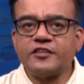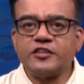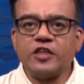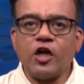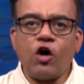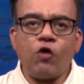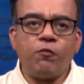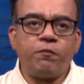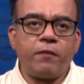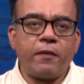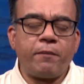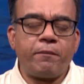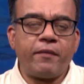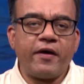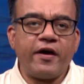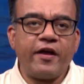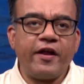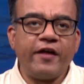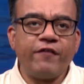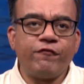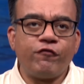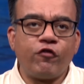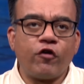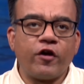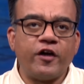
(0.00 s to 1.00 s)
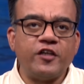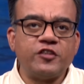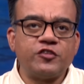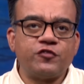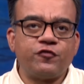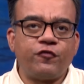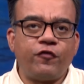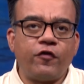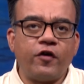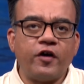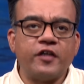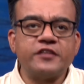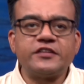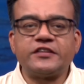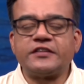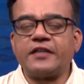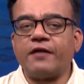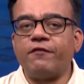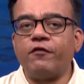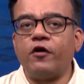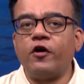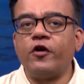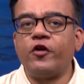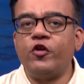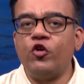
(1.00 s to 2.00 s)
is now preparing for its first
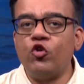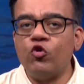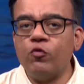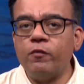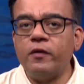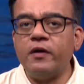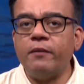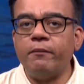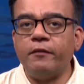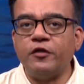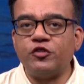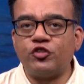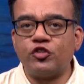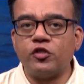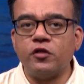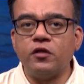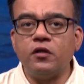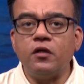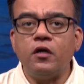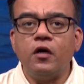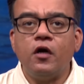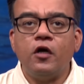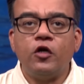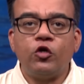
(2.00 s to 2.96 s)
ever human mission